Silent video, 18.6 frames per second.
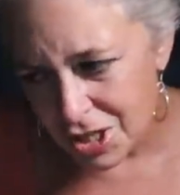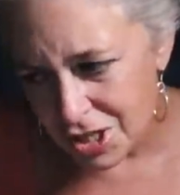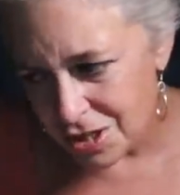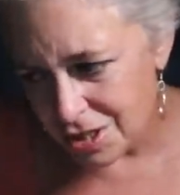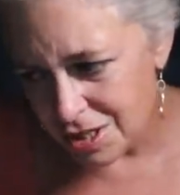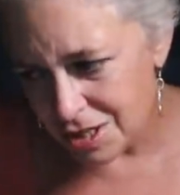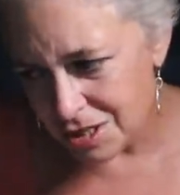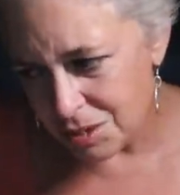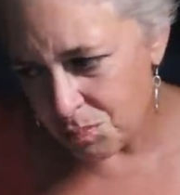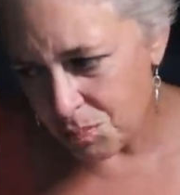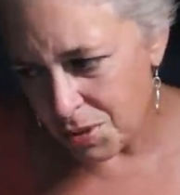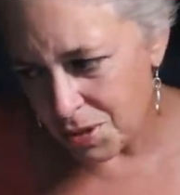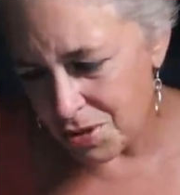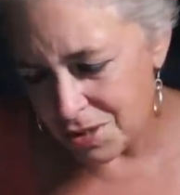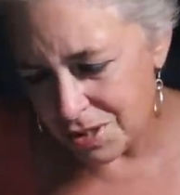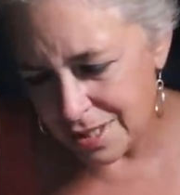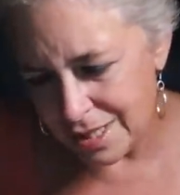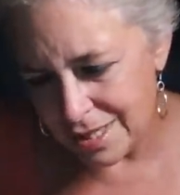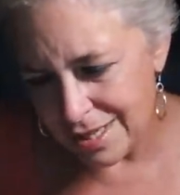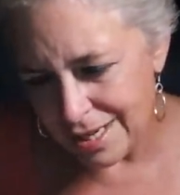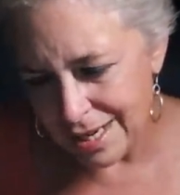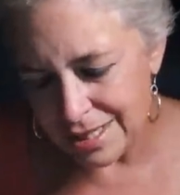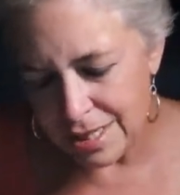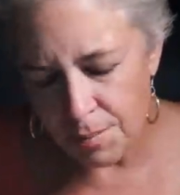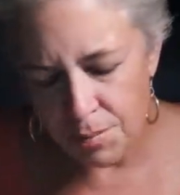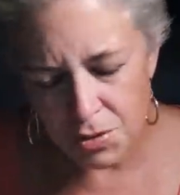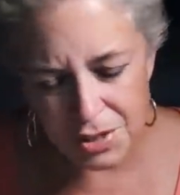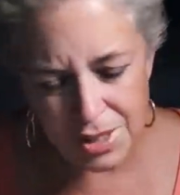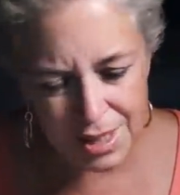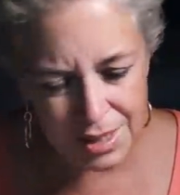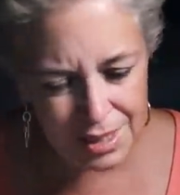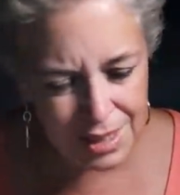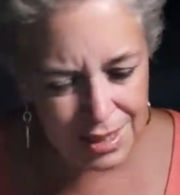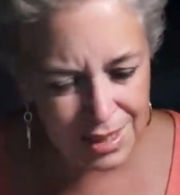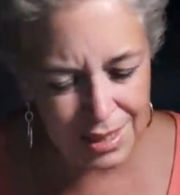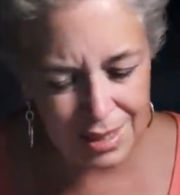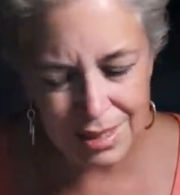This person, it's almost
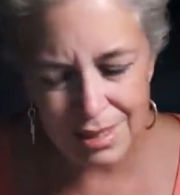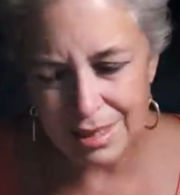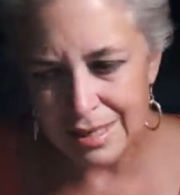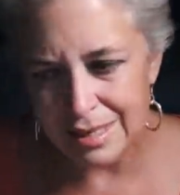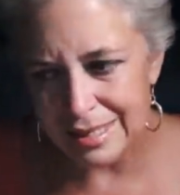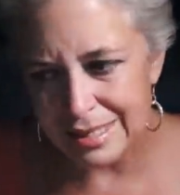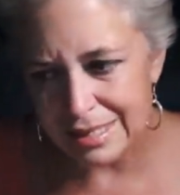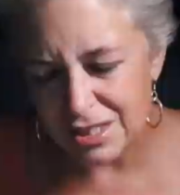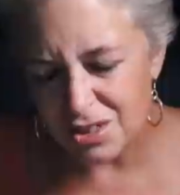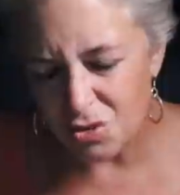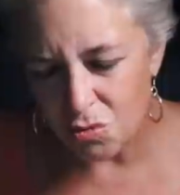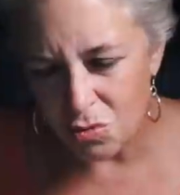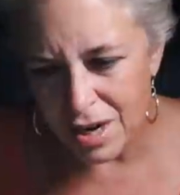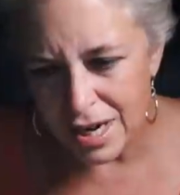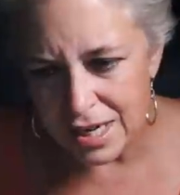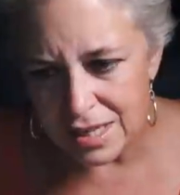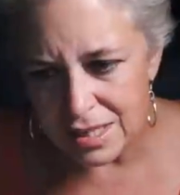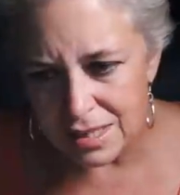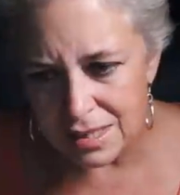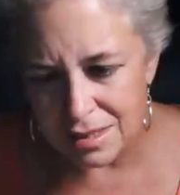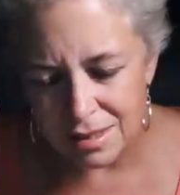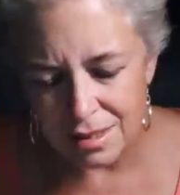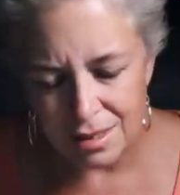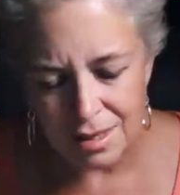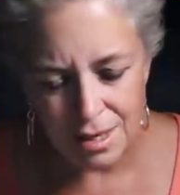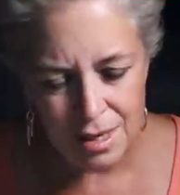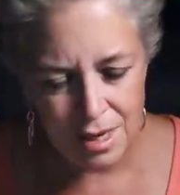like this is a disgrace.